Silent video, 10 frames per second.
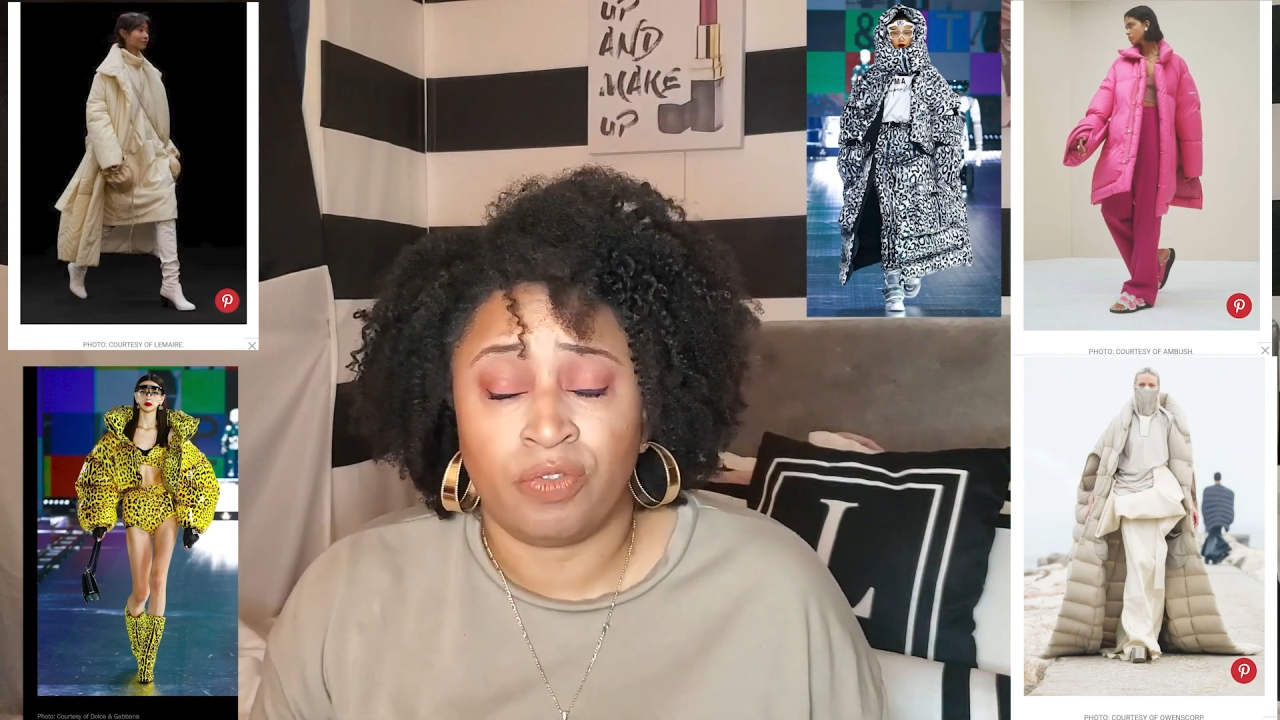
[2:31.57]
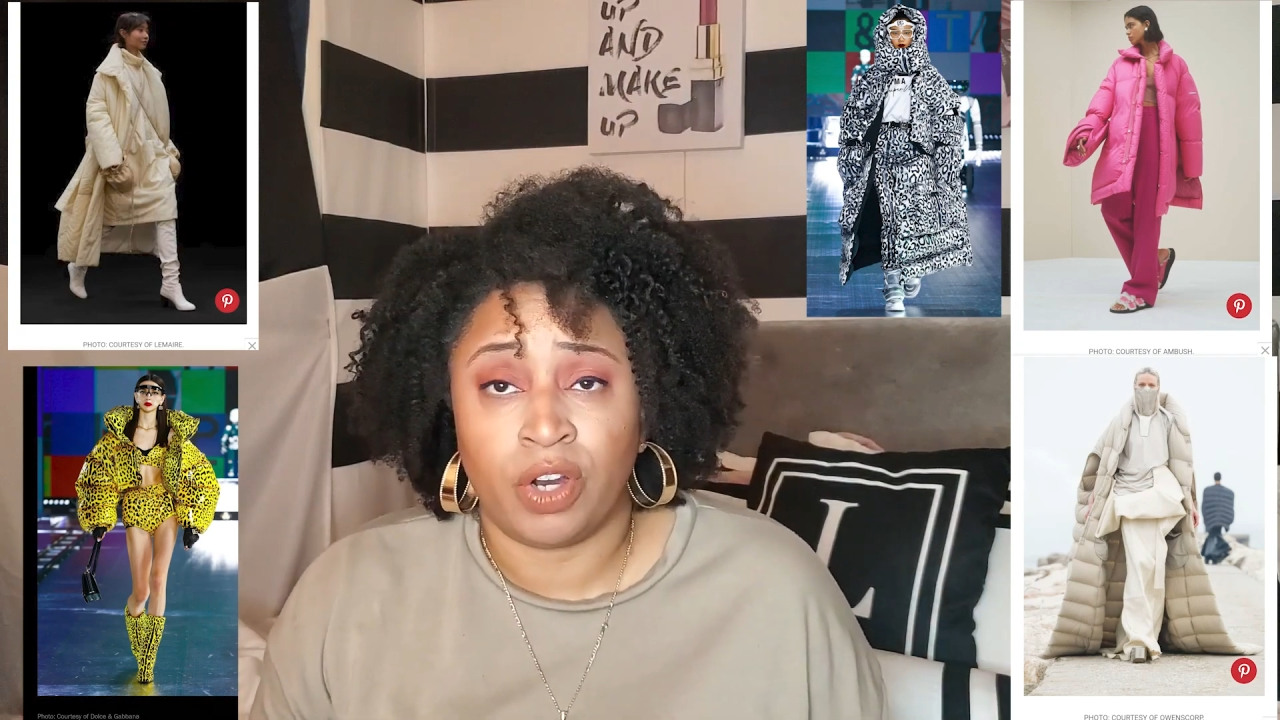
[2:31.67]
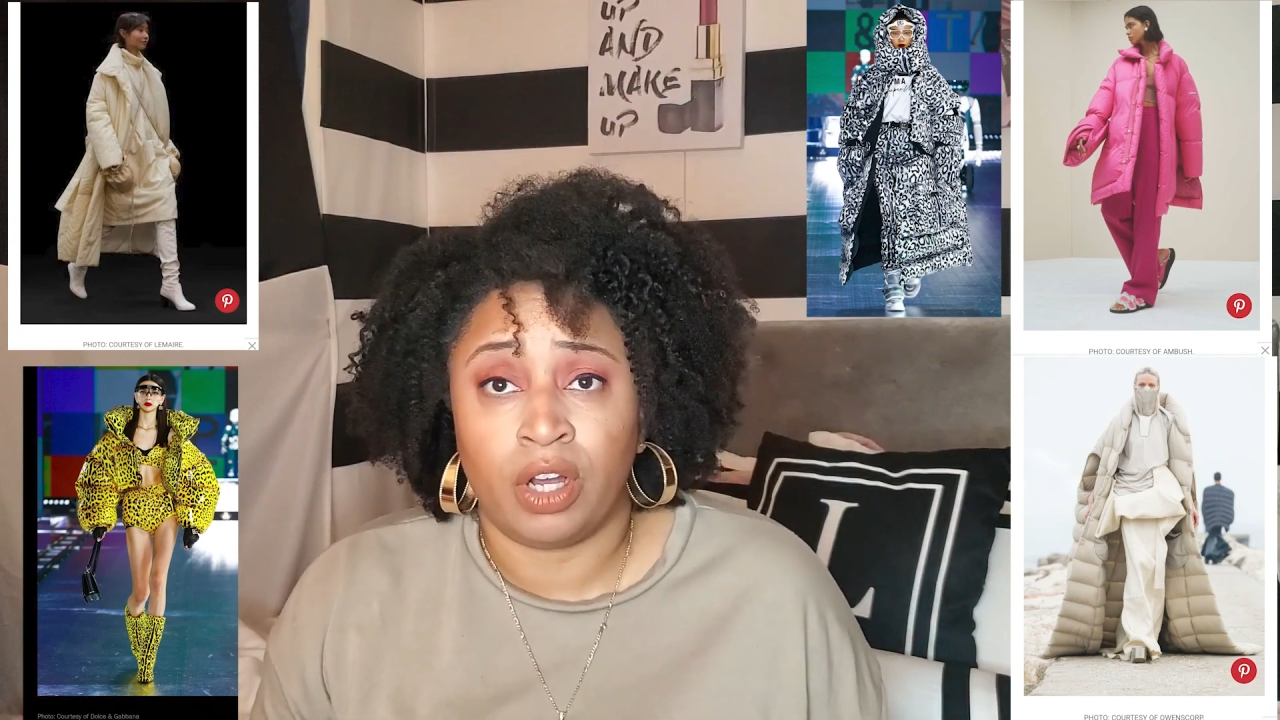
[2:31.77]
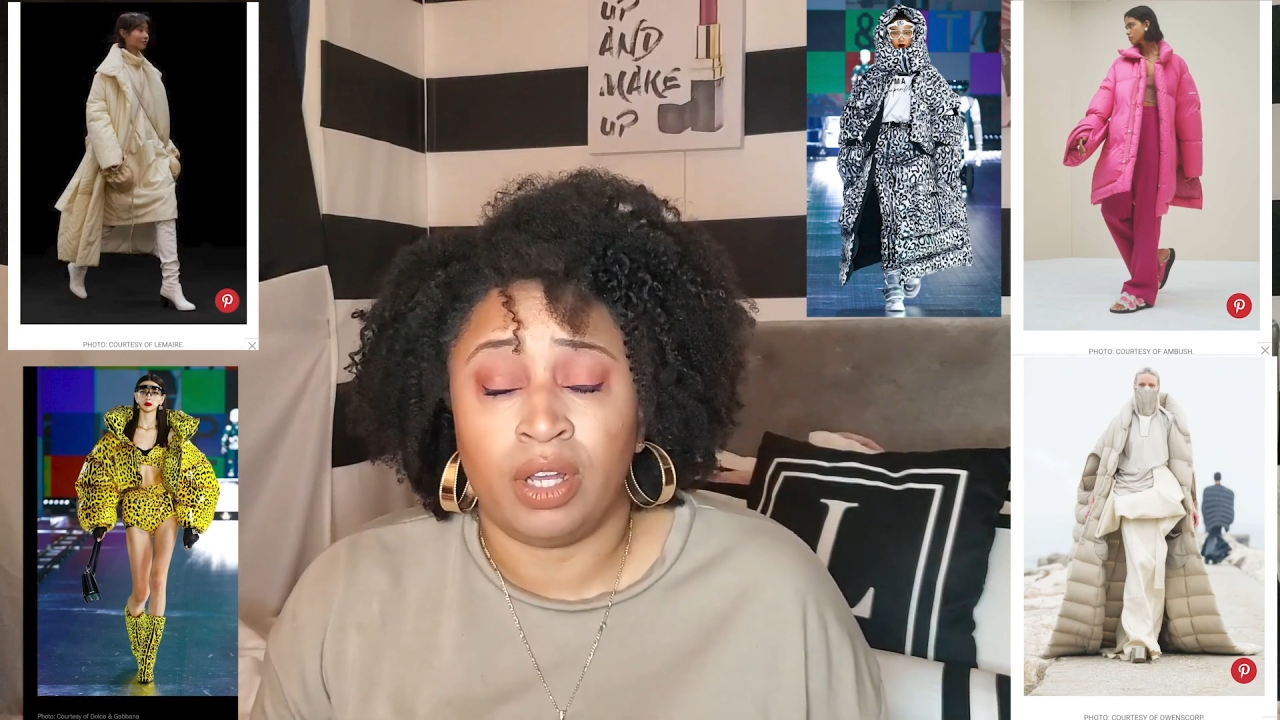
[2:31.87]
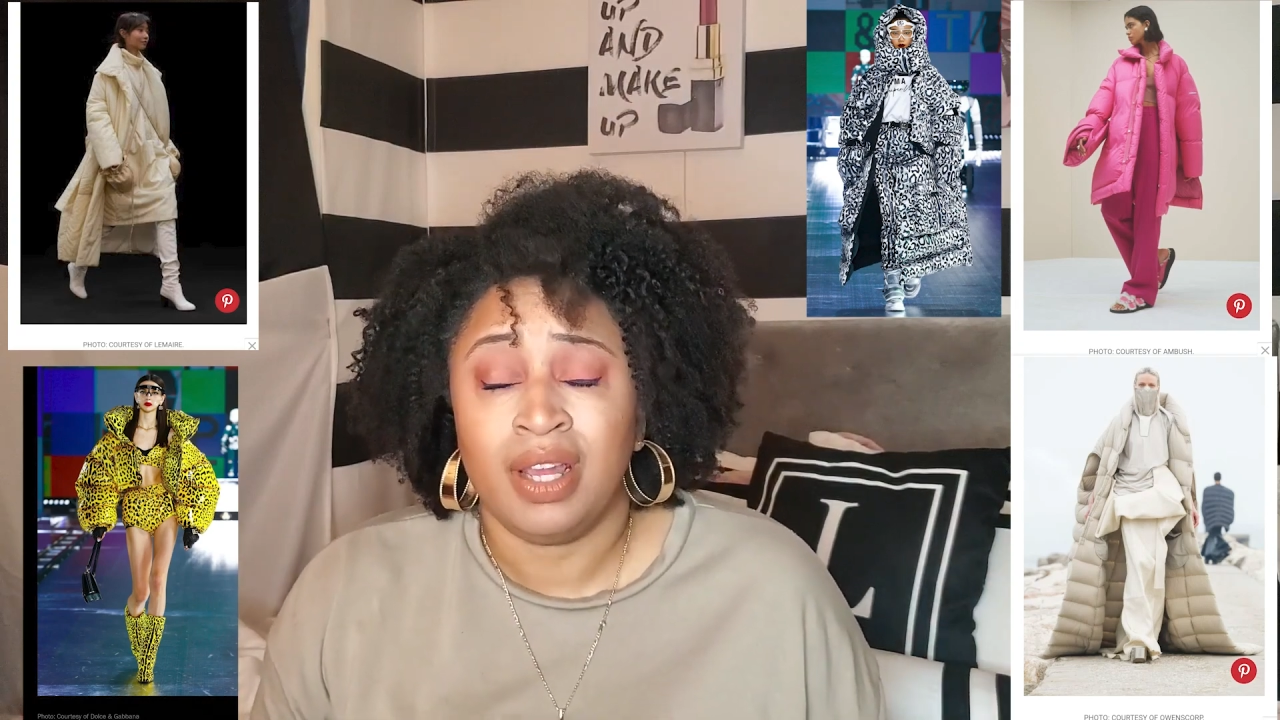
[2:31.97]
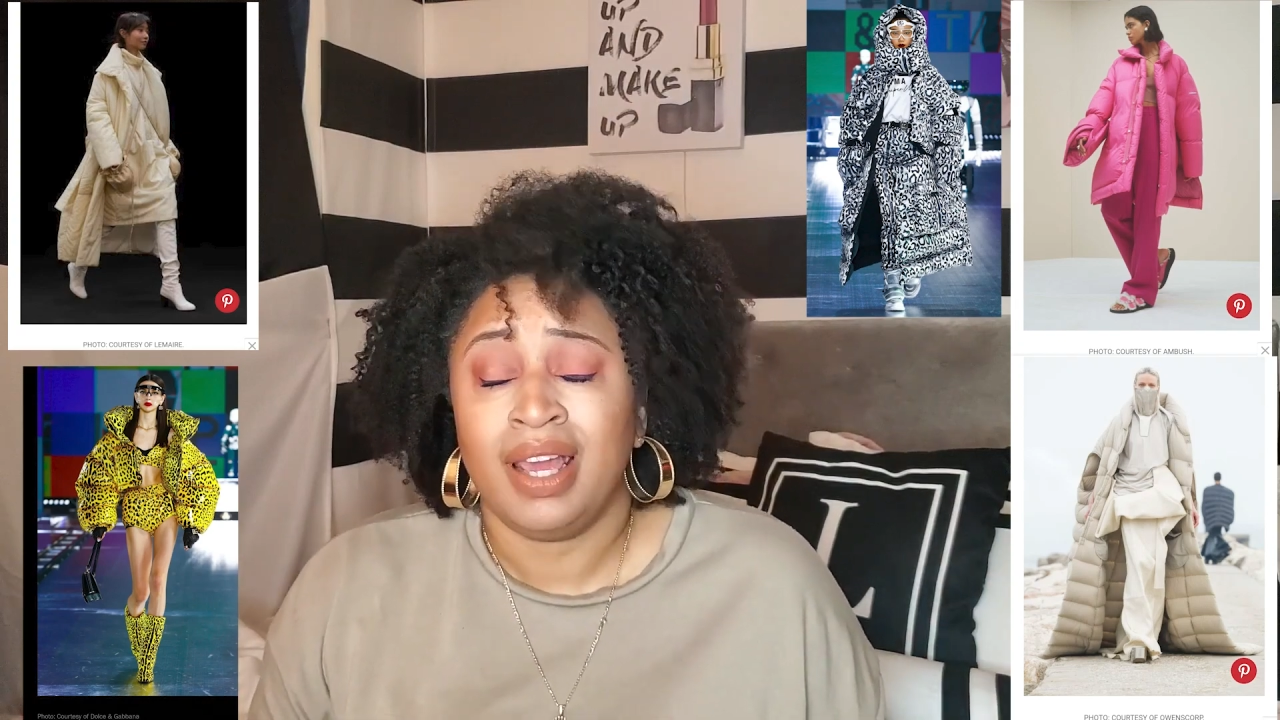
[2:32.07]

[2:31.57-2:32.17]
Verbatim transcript: fall.